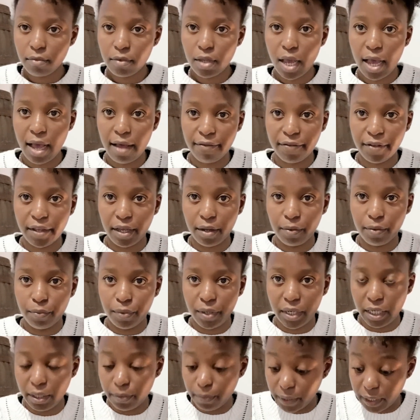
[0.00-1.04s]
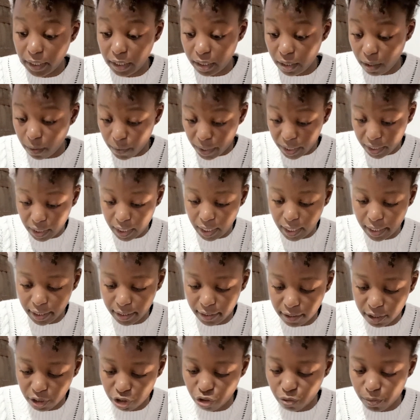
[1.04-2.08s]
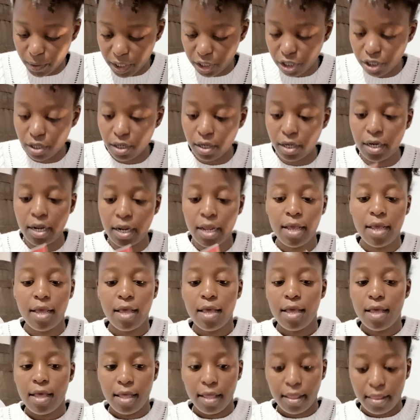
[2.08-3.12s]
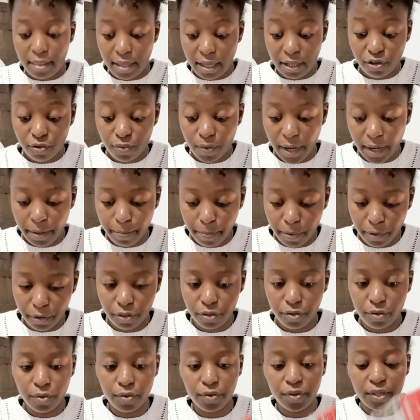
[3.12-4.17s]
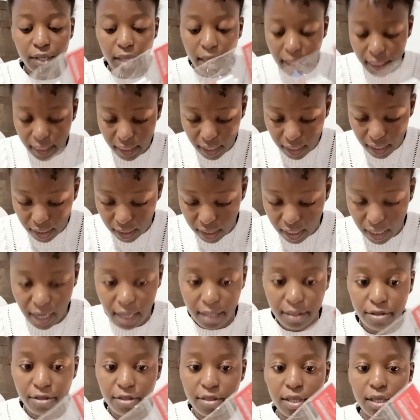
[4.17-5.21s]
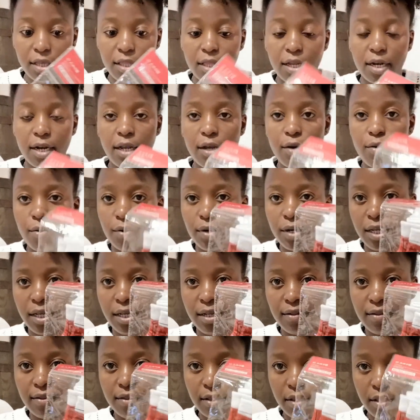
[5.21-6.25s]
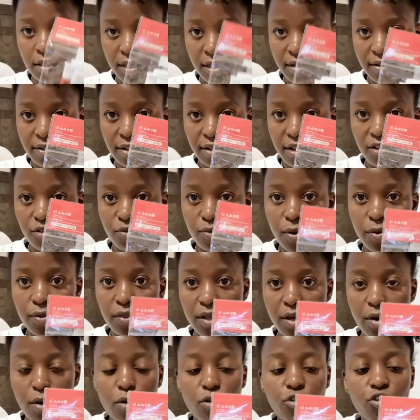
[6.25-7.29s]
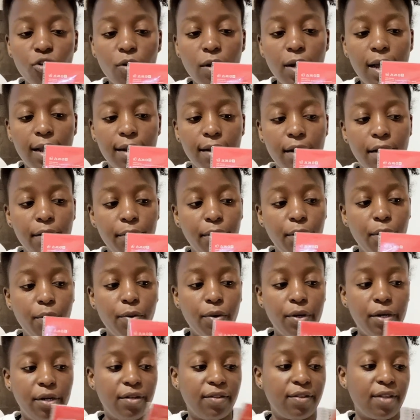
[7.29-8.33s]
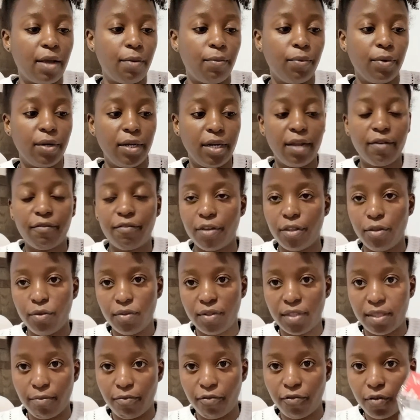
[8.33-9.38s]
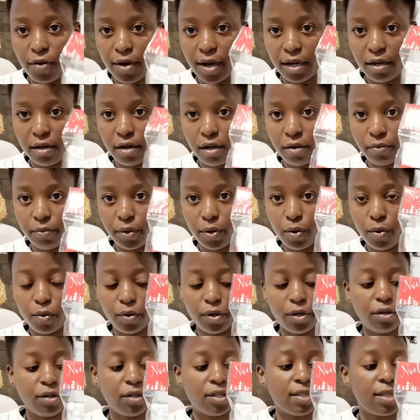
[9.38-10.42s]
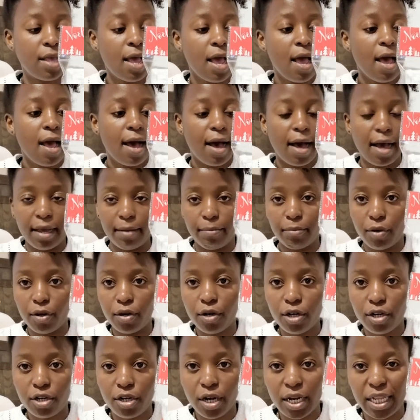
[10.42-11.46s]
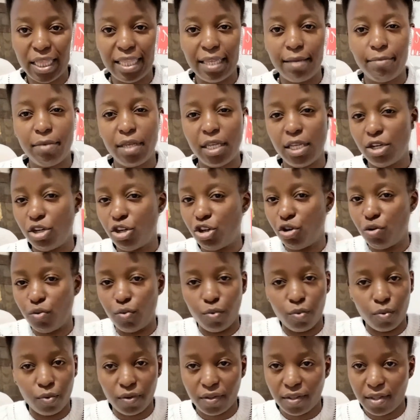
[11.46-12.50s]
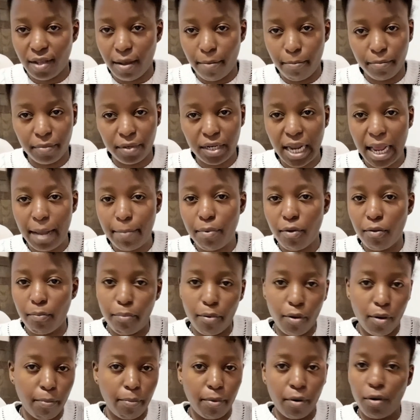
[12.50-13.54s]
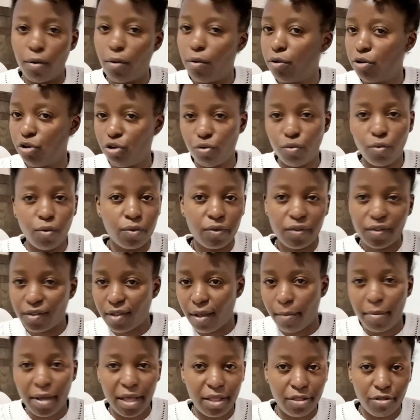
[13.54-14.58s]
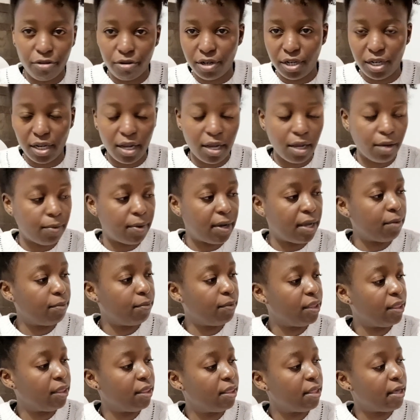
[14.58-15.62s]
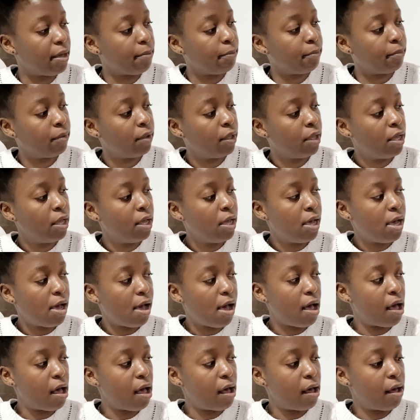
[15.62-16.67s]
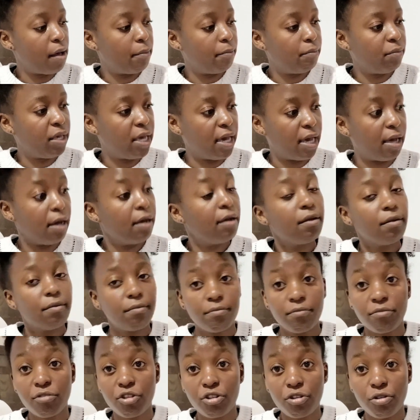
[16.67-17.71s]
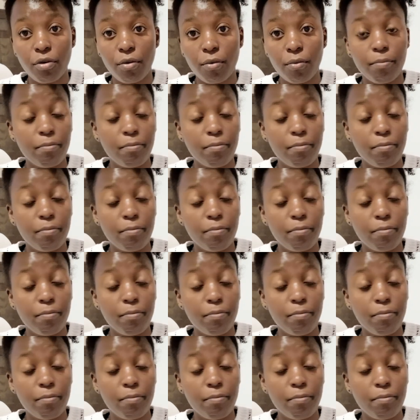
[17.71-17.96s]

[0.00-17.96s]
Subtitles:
having a really winter wonderland situation. That's why I bought those. And then the other thing that I got is these as well. They're also cutlery holders. I would never use them for cutlery holders. I'm gonna turn them into some type of bobo or do some other DIY with them. Yeah, so